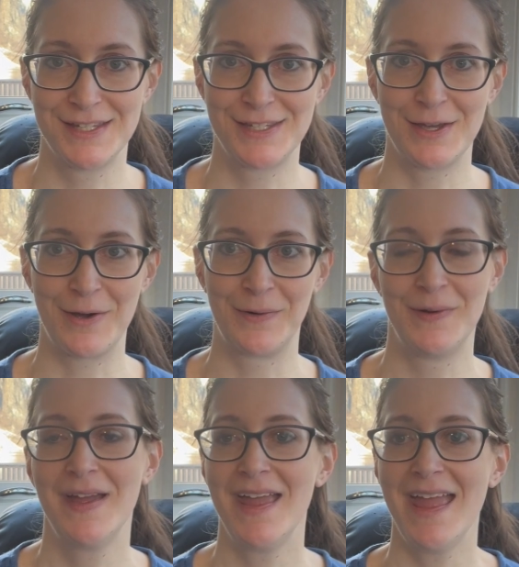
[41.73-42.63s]
So
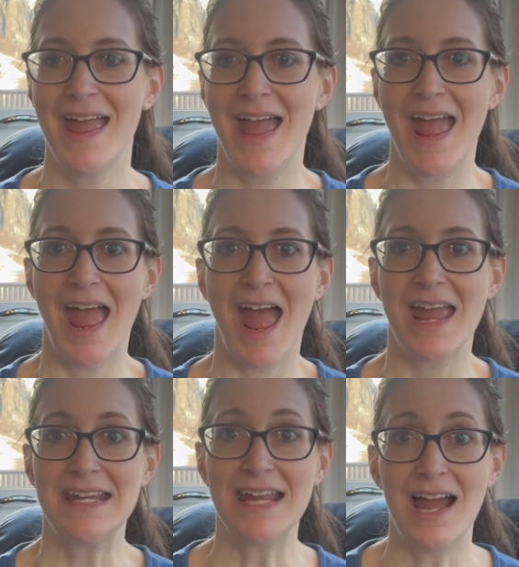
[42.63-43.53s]

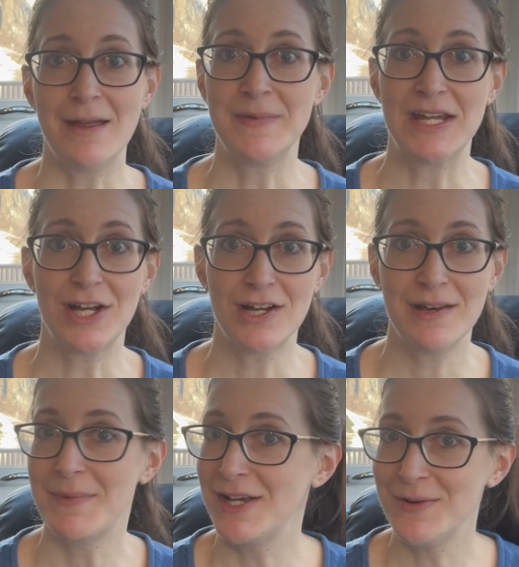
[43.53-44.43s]
yeah, I'm here in
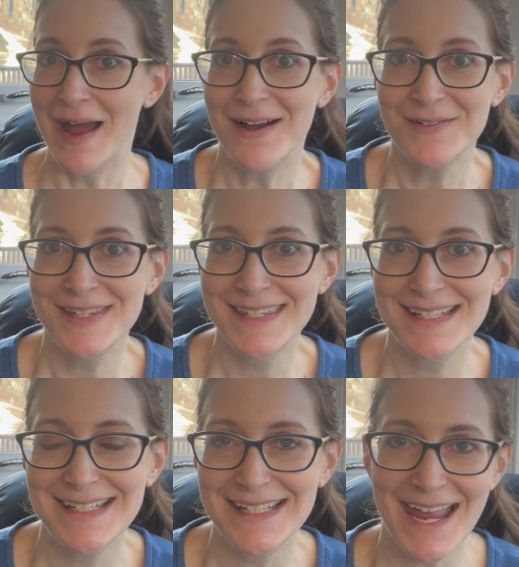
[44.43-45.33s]
my new house,
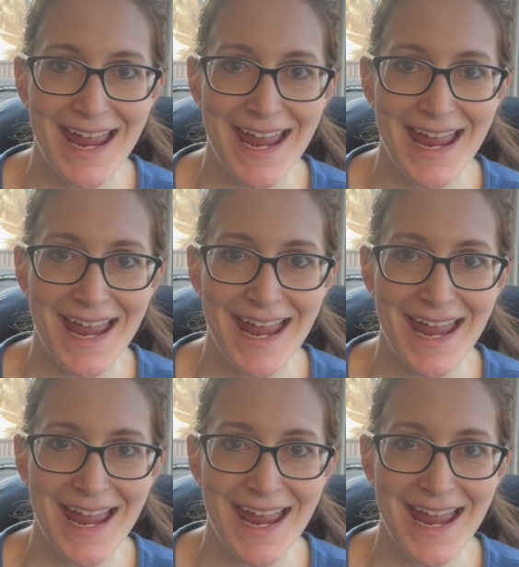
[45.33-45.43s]
yay!